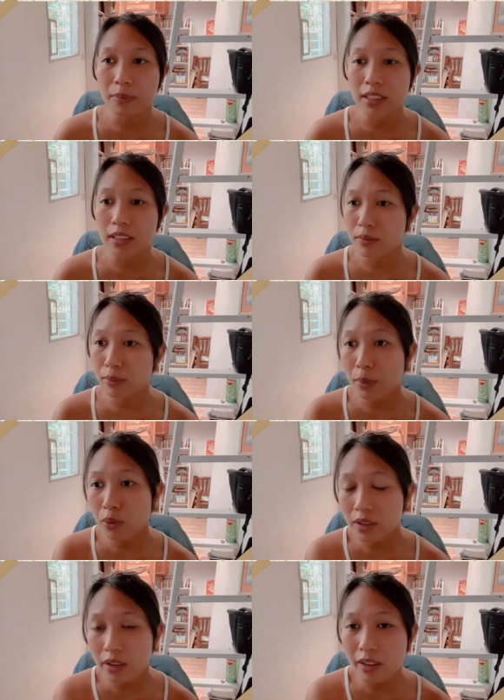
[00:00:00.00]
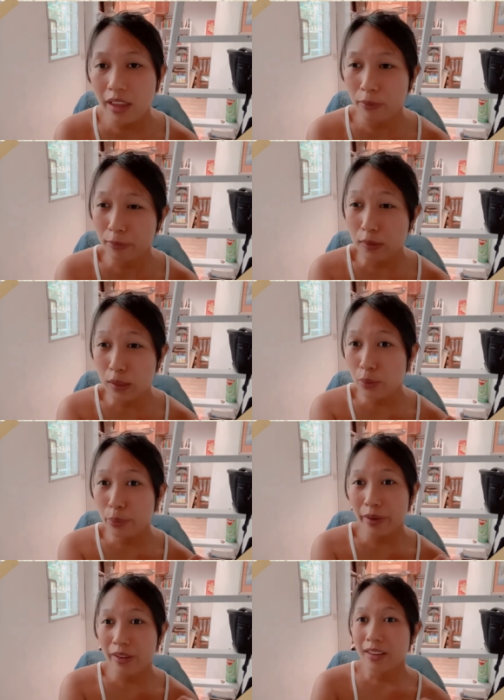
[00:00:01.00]
Business Proposal if you
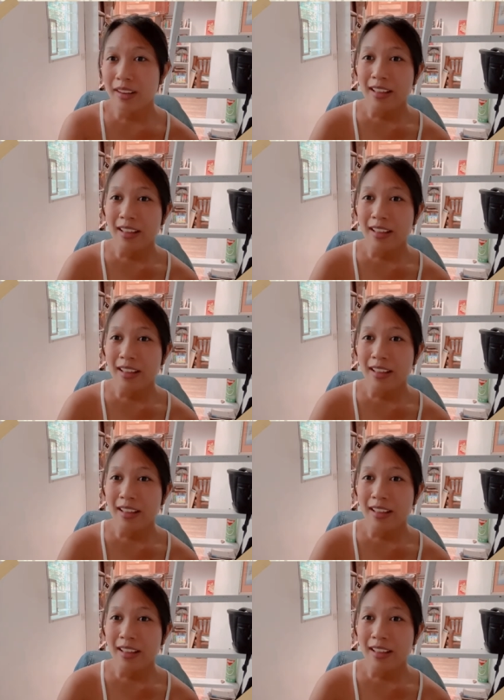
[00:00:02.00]
were